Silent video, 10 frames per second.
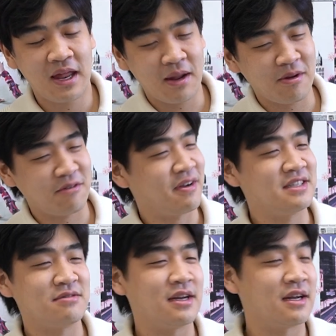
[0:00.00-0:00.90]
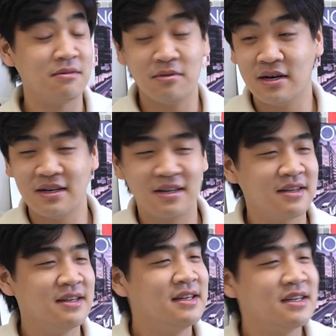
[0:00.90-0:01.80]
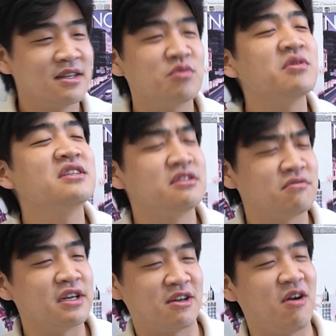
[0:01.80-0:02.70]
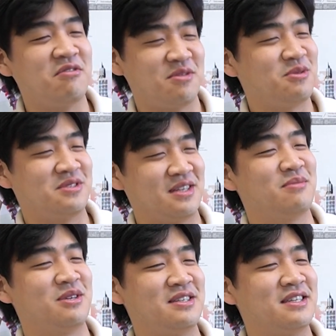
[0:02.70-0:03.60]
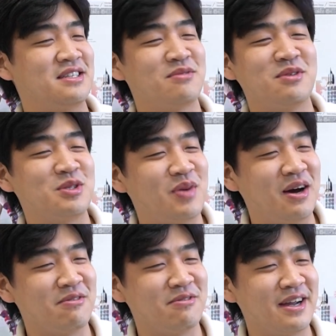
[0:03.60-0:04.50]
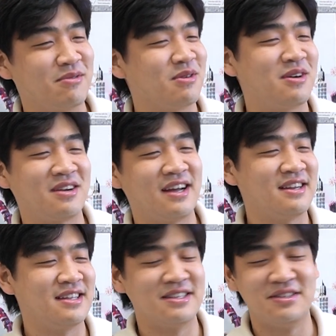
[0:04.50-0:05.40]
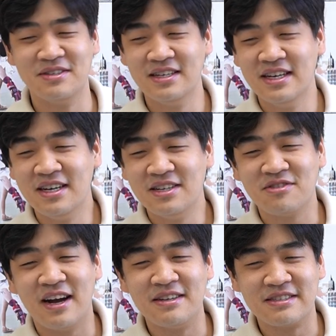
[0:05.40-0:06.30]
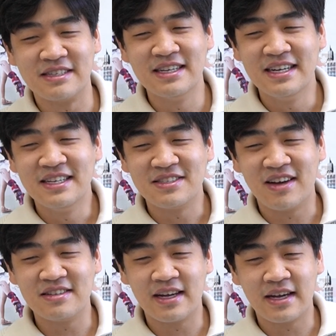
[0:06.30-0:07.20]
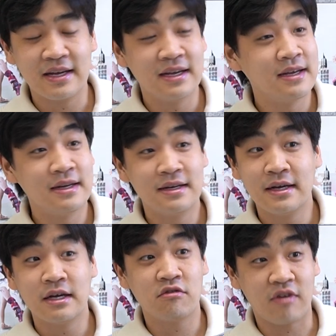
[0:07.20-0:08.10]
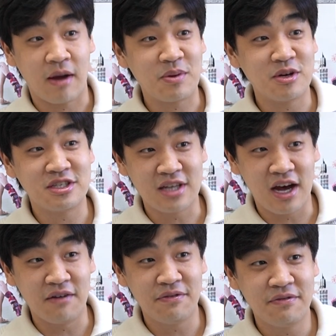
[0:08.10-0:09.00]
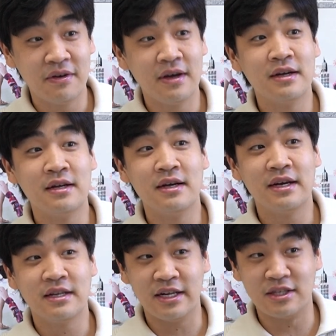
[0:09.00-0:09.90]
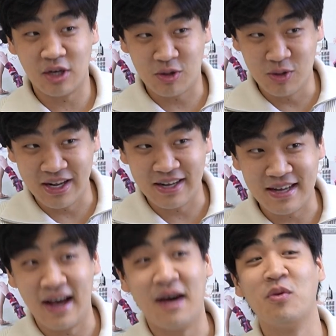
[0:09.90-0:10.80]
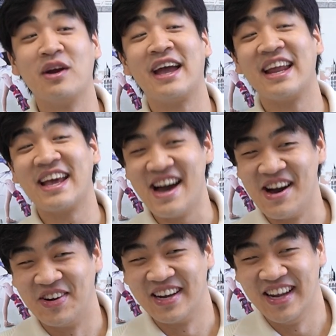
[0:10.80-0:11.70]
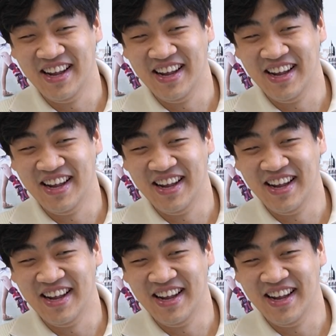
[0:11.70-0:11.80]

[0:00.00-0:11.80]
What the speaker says: And my friends were like, "What?" Because we were in these really comfortable cinema seats. It was 12, right? We're all kind of a little drowsy. So I was like, "Grab your stuff. It's a coup d'etat. We're getting out."